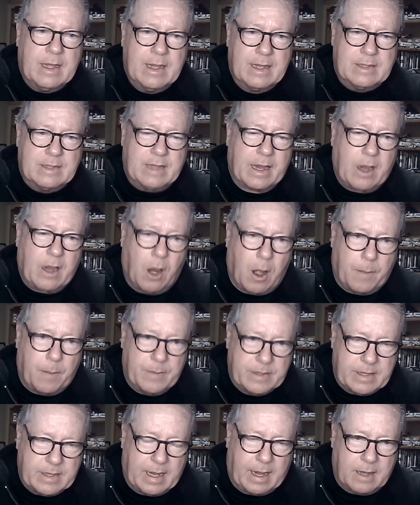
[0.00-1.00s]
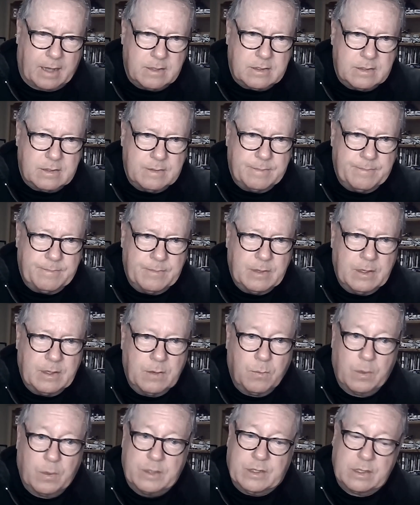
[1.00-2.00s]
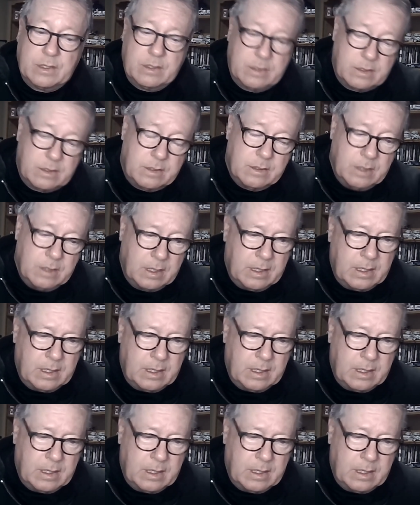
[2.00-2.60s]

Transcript: is a carbon tax, which is